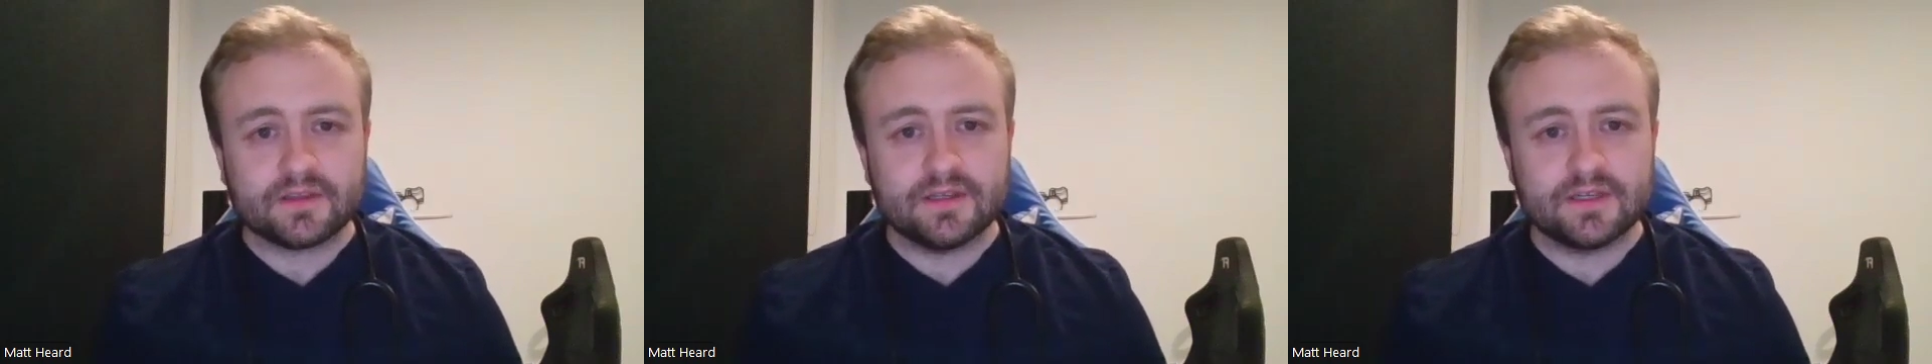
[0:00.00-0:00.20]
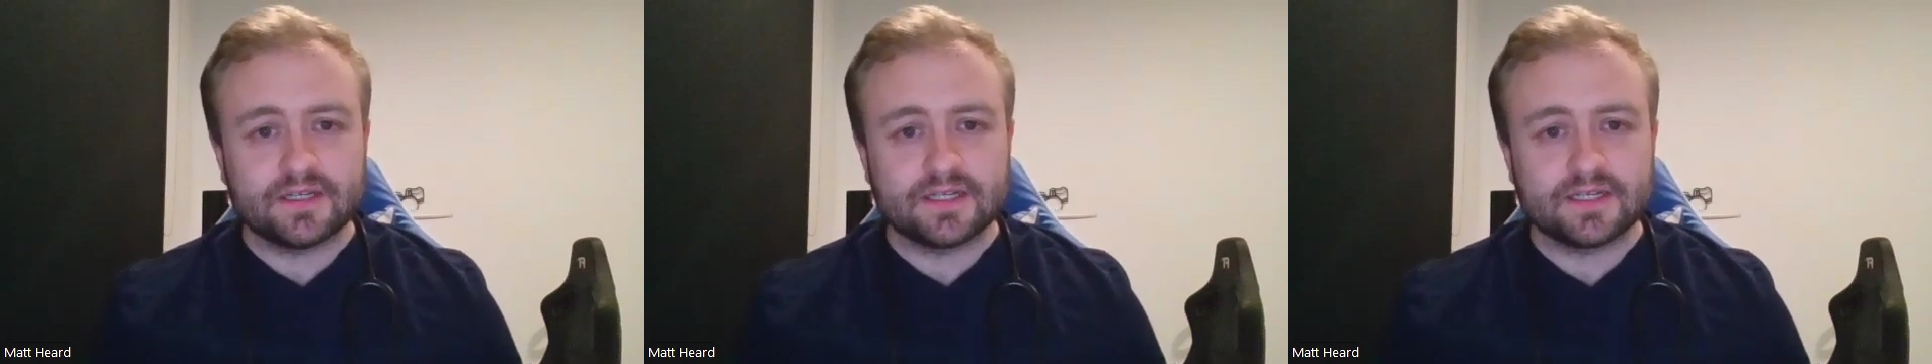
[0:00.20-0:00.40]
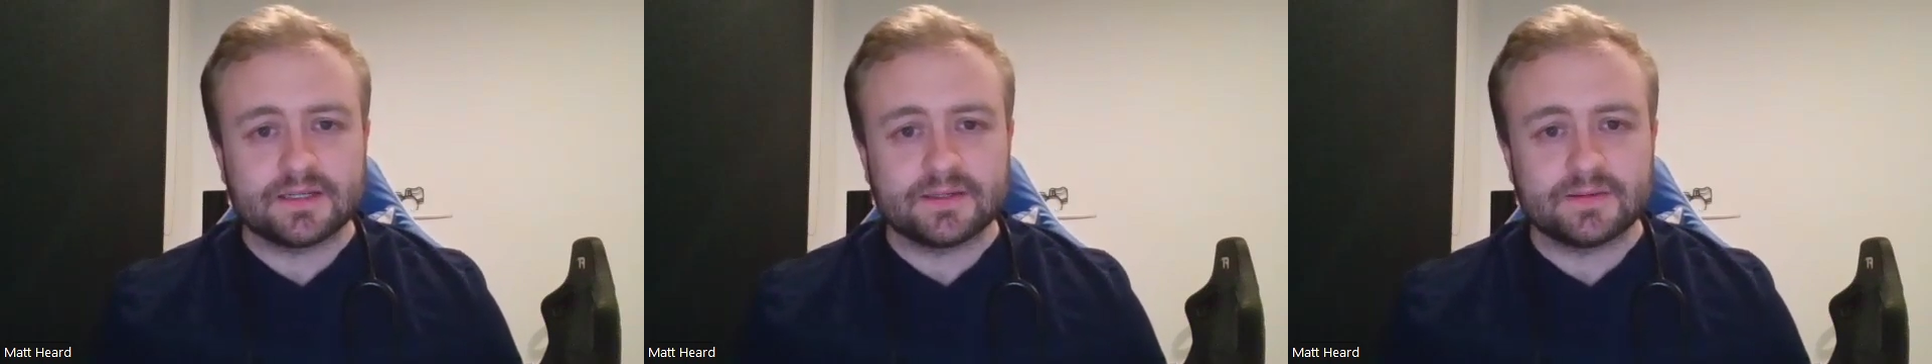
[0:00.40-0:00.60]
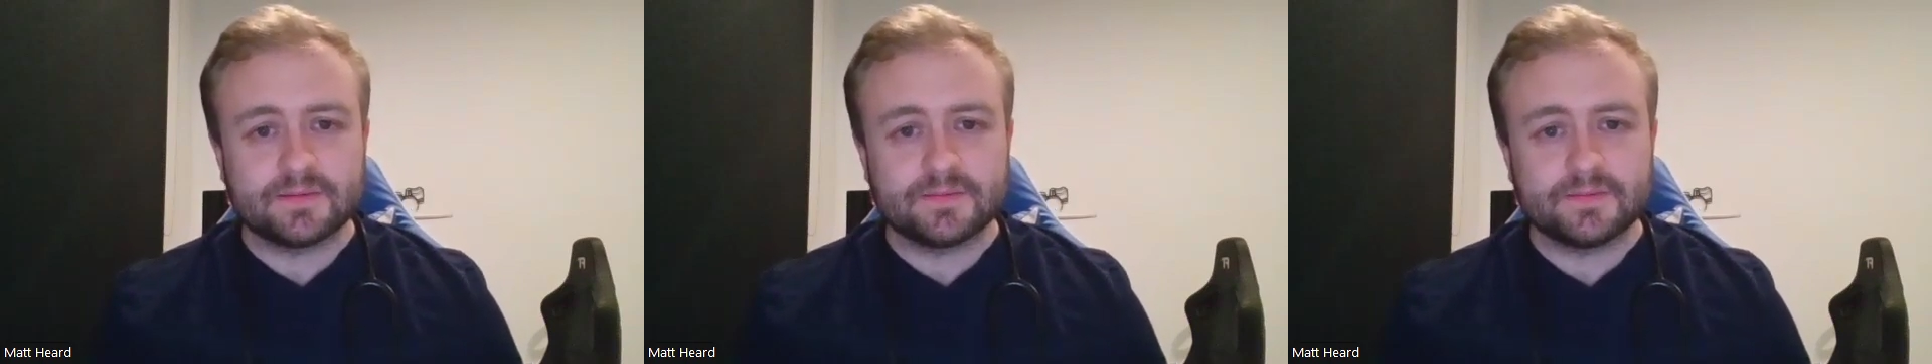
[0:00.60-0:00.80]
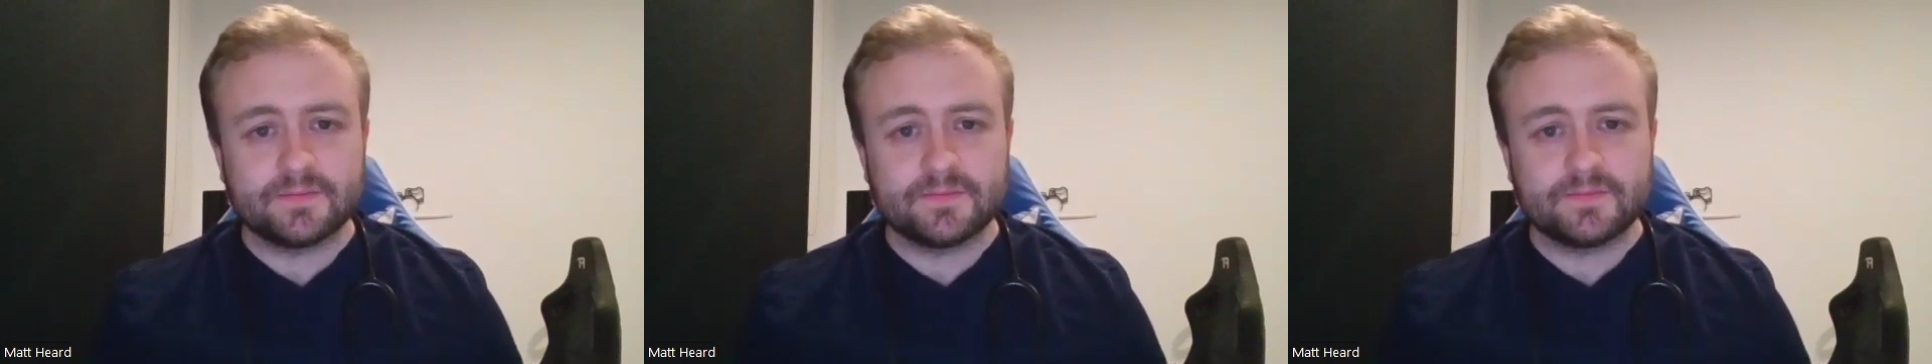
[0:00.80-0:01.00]

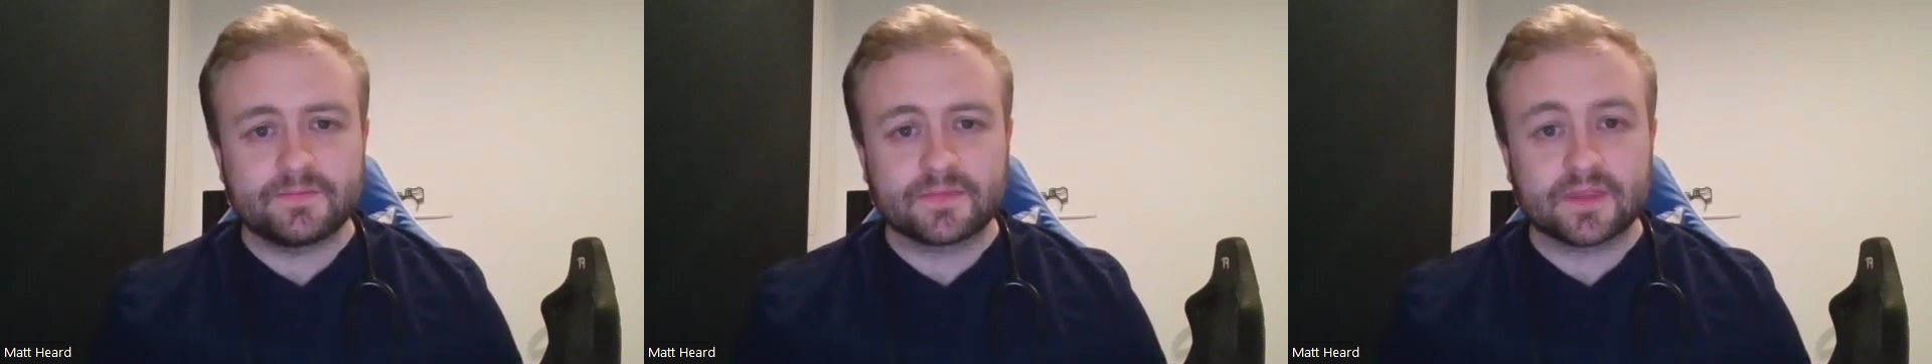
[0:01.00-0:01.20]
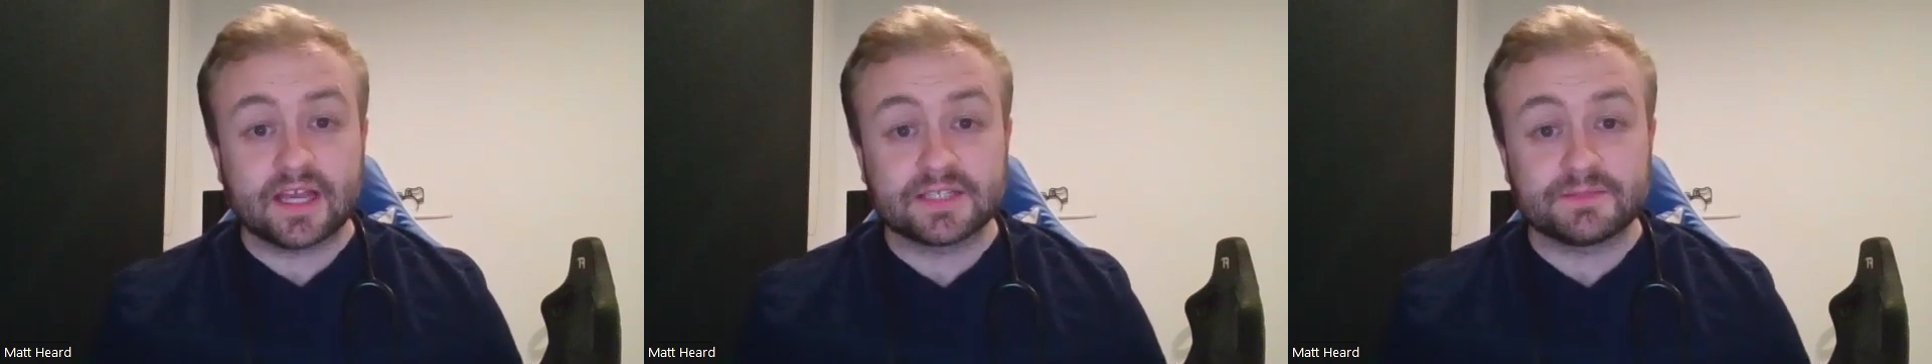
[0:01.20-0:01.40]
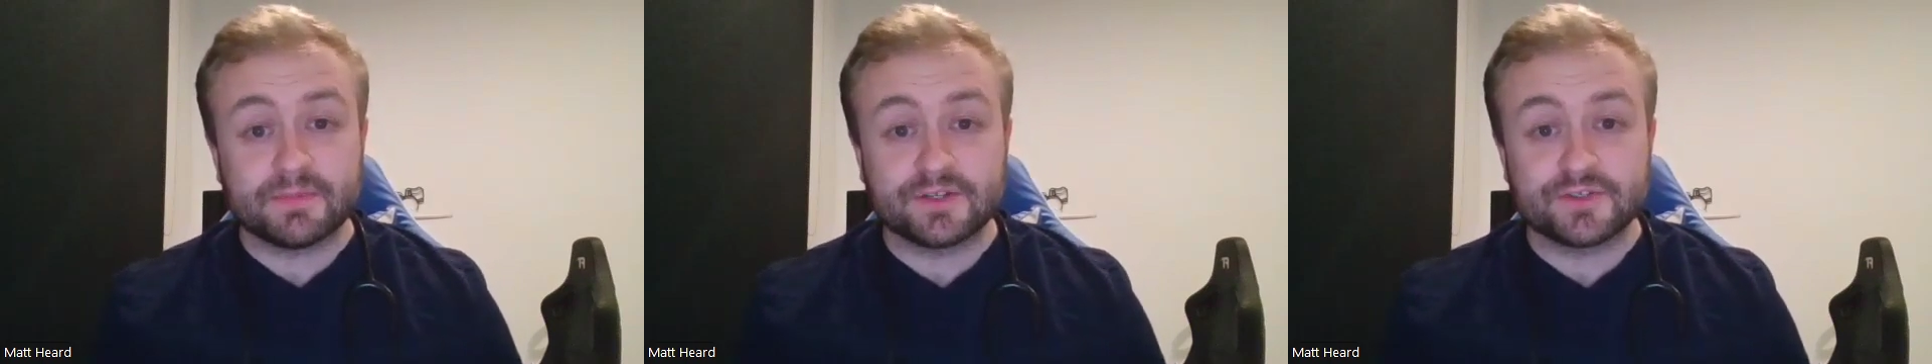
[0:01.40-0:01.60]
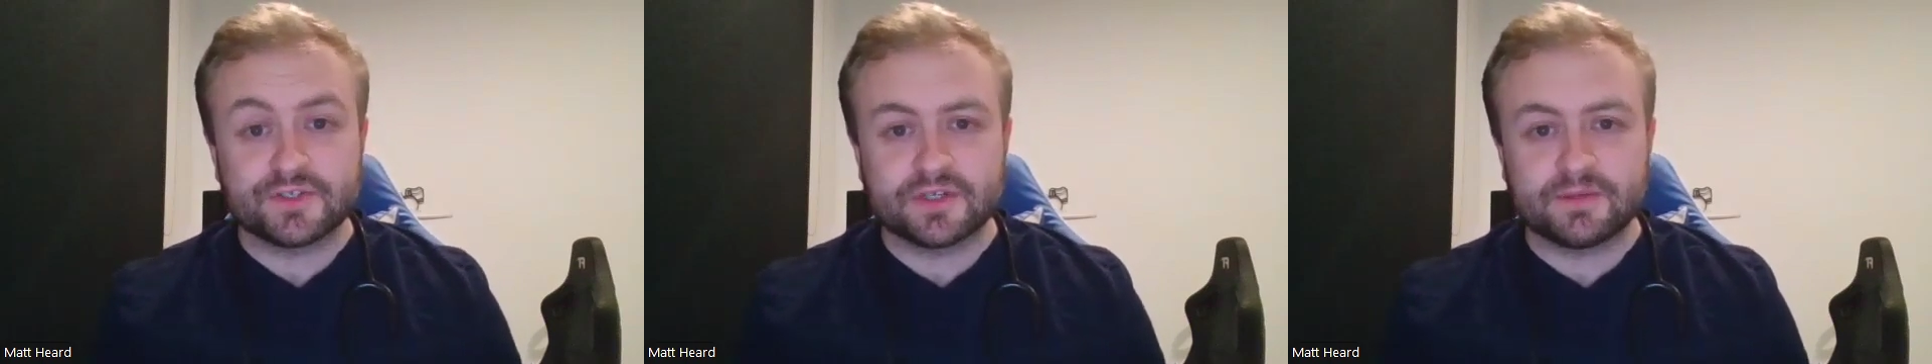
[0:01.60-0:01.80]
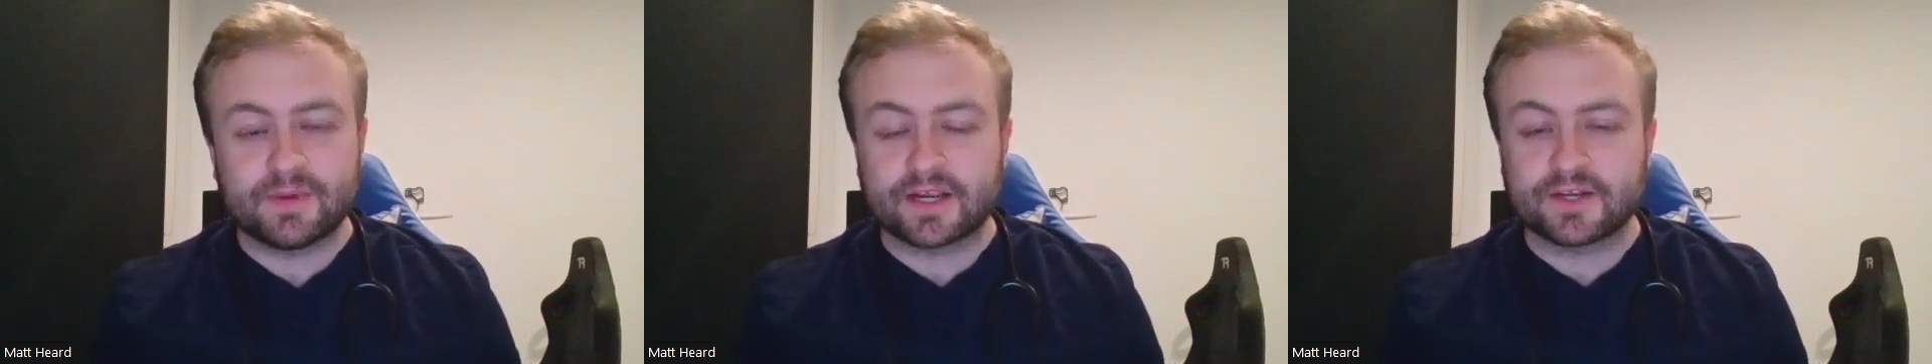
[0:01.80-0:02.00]
Um, as
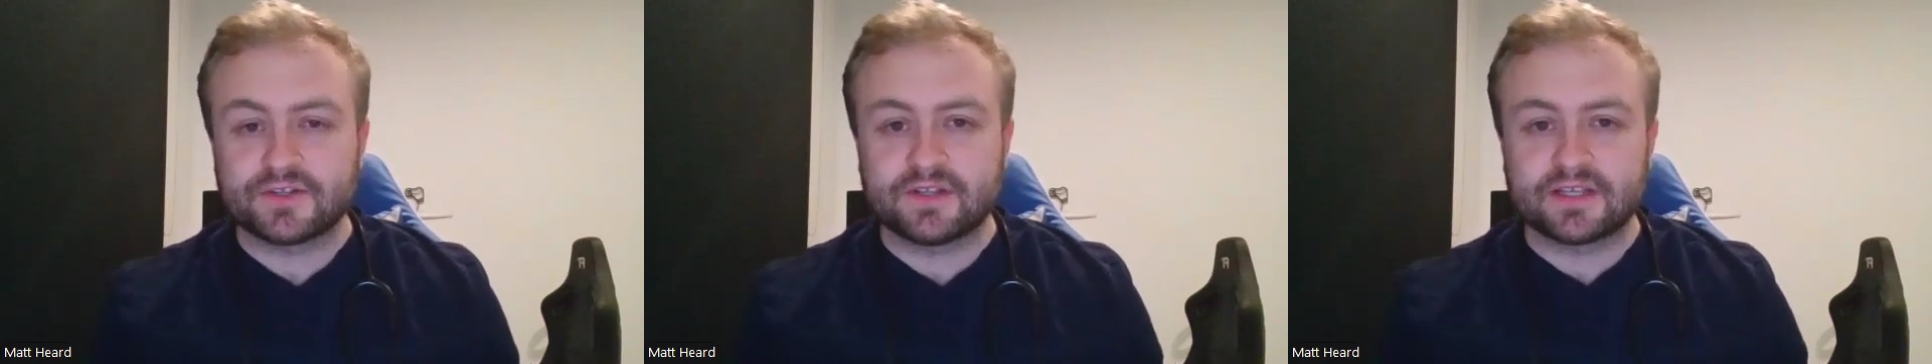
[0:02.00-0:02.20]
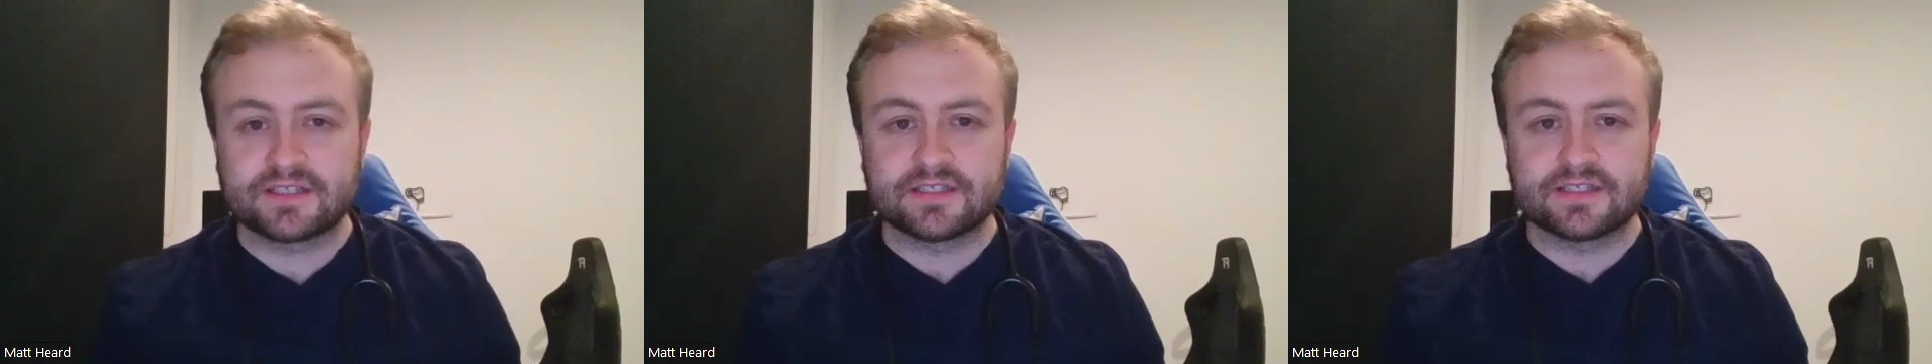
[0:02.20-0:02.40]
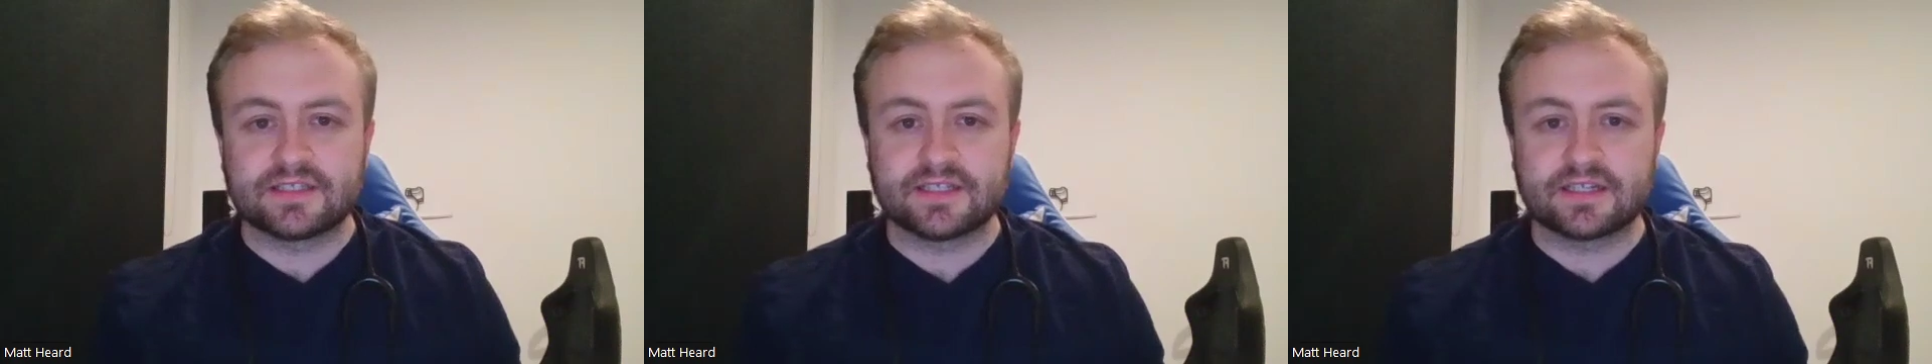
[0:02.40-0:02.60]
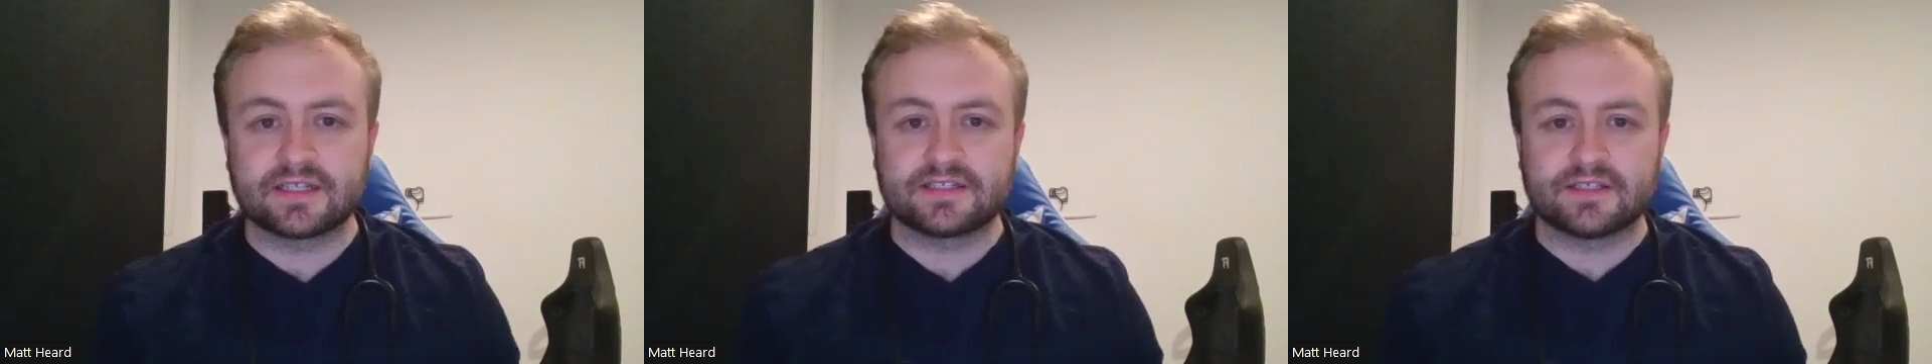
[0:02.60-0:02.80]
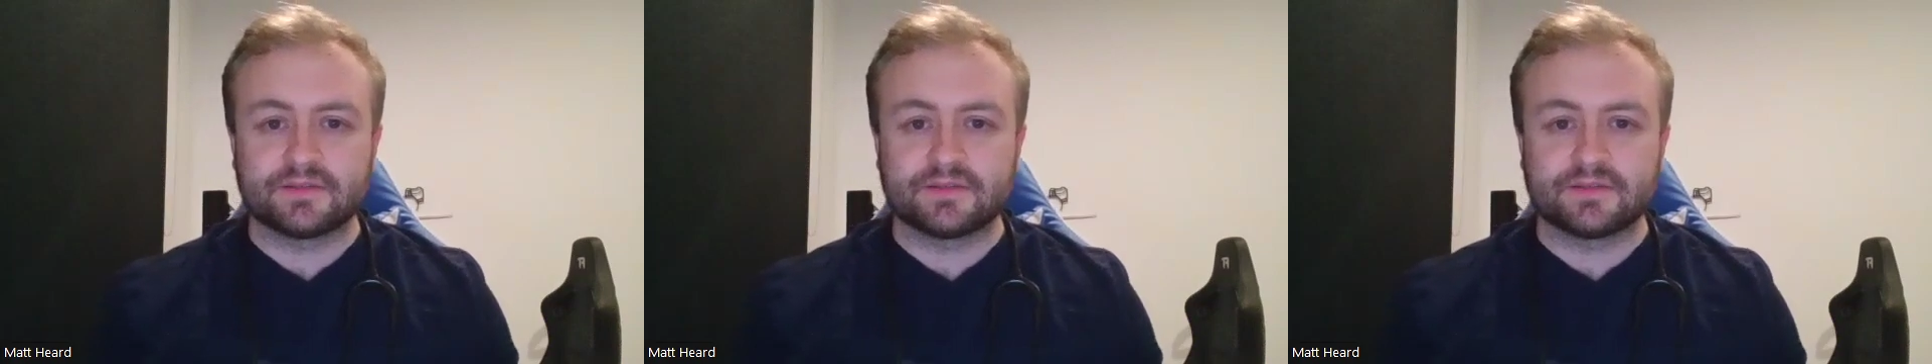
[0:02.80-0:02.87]
mentioned, back in 2006,